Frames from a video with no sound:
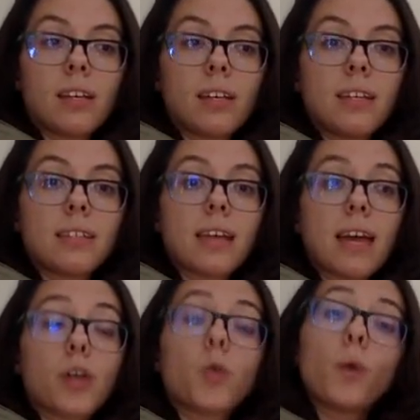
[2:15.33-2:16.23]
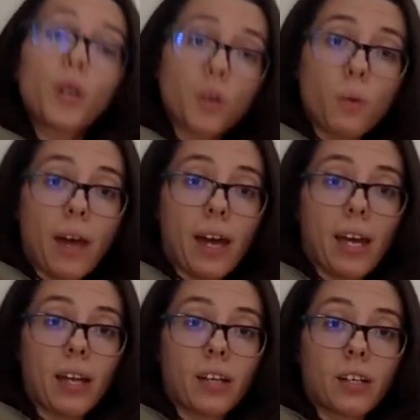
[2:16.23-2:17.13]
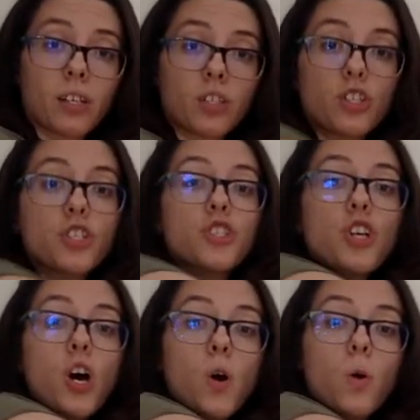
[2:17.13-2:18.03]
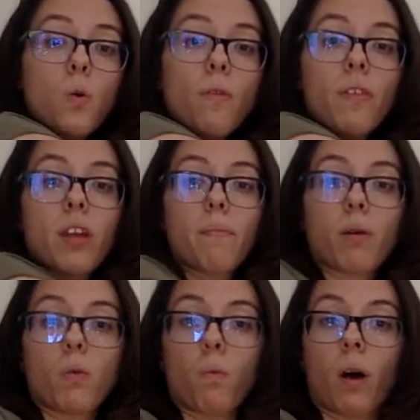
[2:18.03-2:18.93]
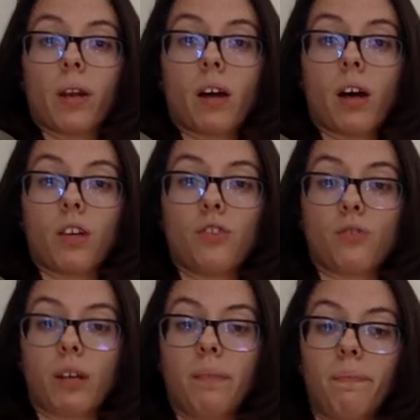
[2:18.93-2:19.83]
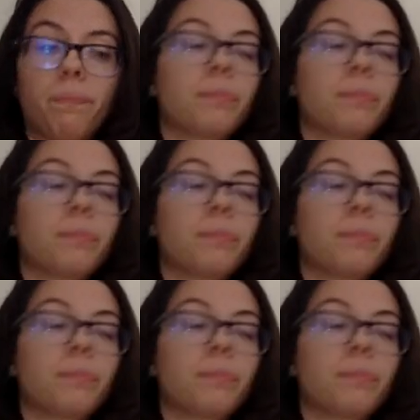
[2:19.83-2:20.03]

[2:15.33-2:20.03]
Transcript: is a quicker way to show the number 100.